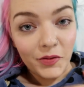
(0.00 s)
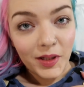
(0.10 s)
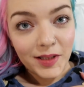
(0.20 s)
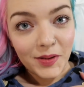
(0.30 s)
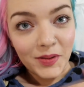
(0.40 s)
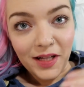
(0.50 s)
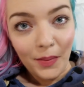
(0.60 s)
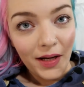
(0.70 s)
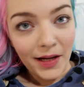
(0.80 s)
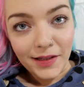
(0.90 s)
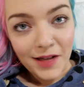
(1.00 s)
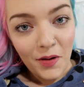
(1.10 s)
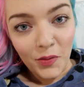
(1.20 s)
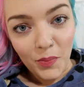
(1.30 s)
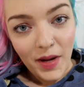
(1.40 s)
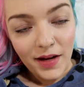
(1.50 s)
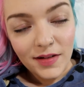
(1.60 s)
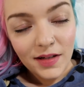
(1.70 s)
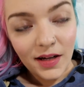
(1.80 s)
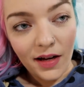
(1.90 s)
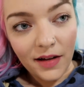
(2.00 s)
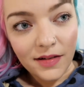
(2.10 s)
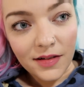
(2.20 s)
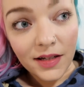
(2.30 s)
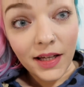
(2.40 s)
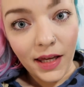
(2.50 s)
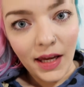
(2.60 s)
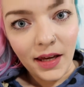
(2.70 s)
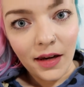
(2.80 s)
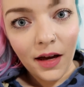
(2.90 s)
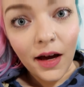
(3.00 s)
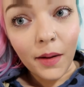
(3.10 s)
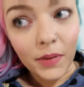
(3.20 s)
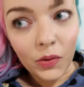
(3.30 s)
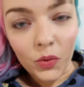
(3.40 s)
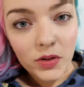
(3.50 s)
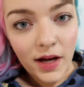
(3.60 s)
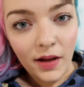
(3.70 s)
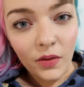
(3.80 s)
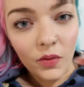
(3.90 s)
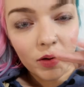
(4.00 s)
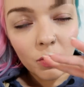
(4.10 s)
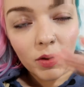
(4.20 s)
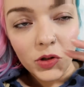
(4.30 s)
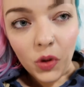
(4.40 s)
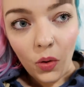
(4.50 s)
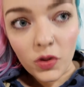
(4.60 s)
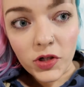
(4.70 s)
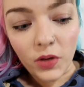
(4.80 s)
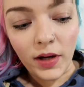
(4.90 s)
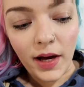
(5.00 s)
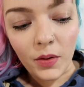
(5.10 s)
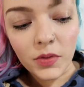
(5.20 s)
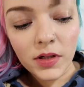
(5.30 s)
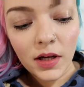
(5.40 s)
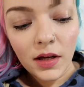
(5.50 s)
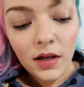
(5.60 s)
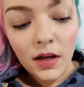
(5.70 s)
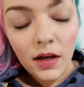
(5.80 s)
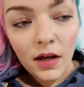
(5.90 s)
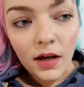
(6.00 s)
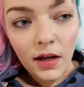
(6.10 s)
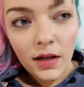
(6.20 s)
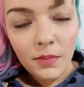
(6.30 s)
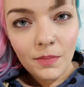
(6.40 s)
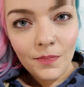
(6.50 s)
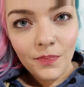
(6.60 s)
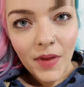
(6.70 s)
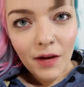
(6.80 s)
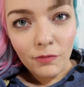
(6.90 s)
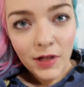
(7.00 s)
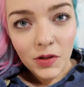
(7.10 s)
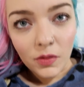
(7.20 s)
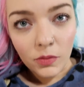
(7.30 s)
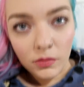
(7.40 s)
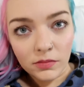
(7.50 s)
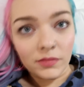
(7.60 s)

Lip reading: Excuse that I'm lying down in bed, and again I'm in the hotel, so I don't want to talk too loud. I really don't